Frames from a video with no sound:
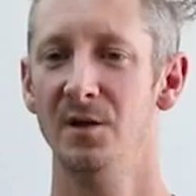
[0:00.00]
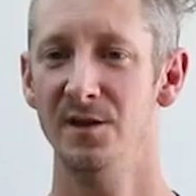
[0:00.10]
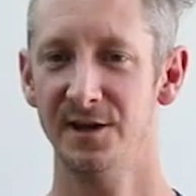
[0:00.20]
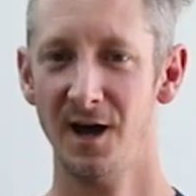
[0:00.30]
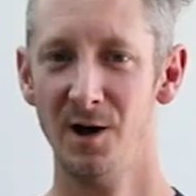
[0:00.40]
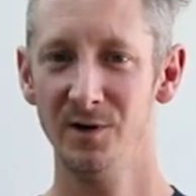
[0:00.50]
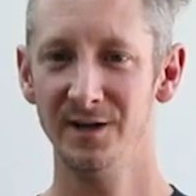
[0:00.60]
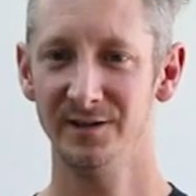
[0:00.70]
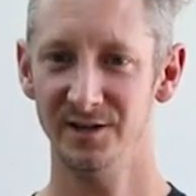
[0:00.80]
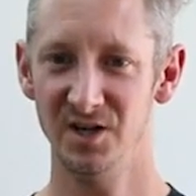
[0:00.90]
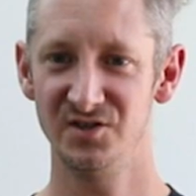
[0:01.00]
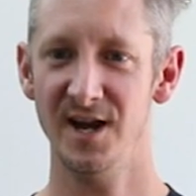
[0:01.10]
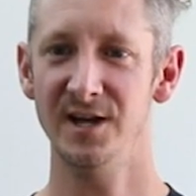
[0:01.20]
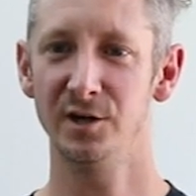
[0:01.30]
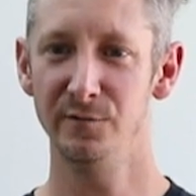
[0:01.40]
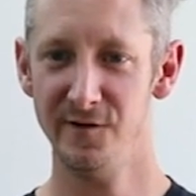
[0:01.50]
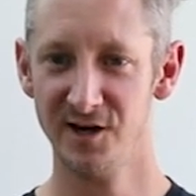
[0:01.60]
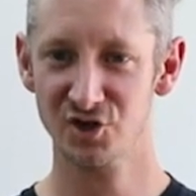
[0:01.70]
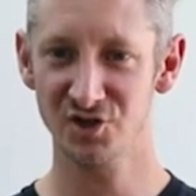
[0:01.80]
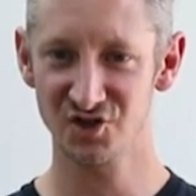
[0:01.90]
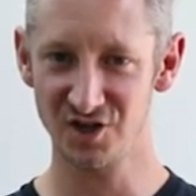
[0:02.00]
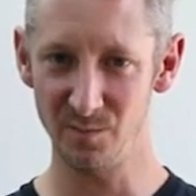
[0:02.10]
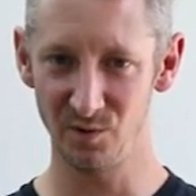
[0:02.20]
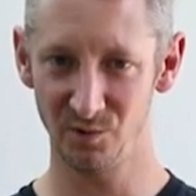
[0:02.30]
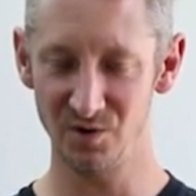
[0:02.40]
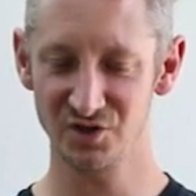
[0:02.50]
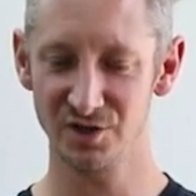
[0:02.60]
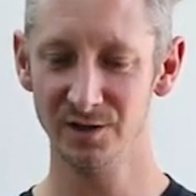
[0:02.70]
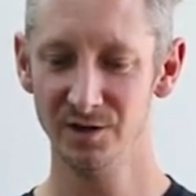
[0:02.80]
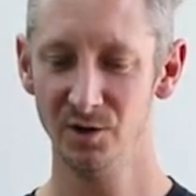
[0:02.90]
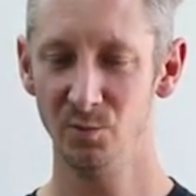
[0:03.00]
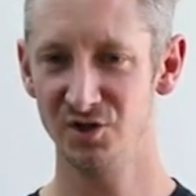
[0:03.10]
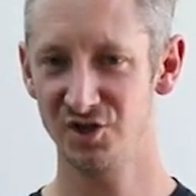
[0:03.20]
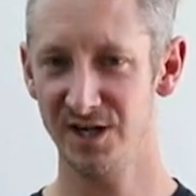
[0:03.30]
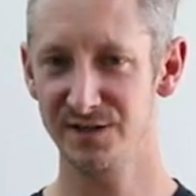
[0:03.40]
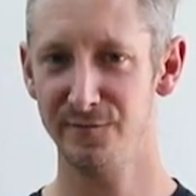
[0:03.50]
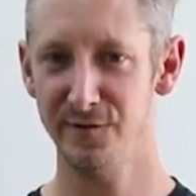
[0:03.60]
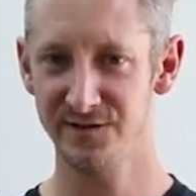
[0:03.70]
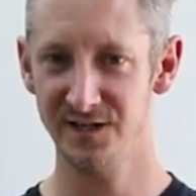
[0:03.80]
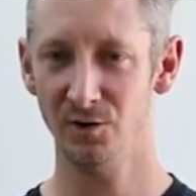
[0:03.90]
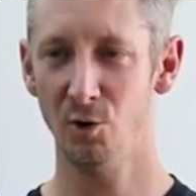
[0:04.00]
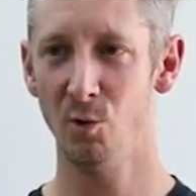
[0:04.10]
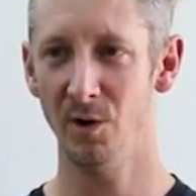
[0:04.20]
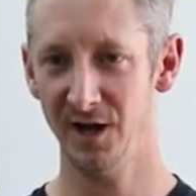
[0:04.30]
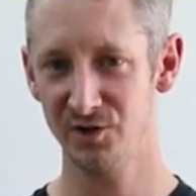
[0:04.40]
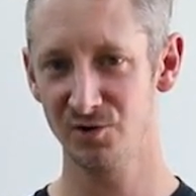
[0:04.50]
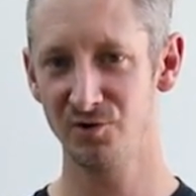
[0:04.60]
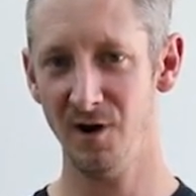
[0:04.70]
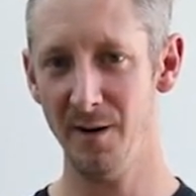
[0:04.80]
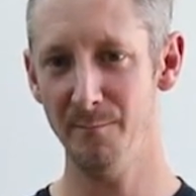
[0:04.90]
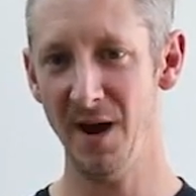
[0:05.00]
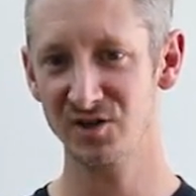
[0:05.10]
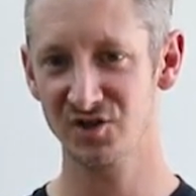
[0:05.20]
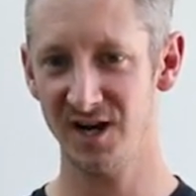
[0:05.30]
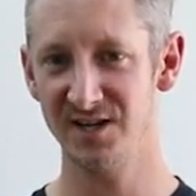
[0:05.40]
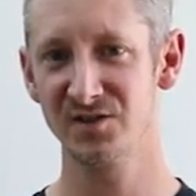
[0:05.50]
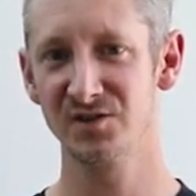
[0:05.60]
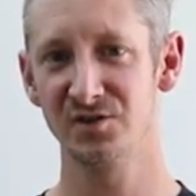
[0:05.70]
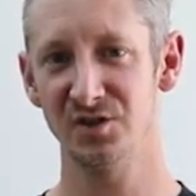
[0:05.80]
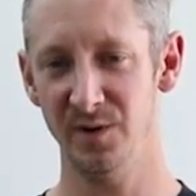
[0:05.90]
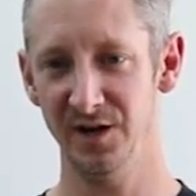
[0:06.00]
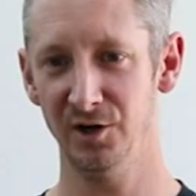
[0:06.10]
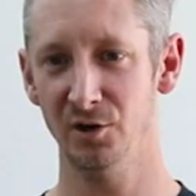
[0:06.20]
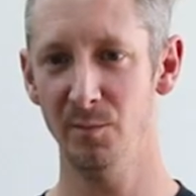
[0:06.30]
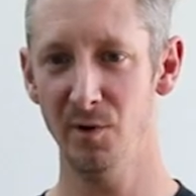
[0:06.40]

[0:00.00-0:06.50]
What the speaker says: The Ikawa is a convection sample roaster which does 50 or 100 gram batch sizes depending on the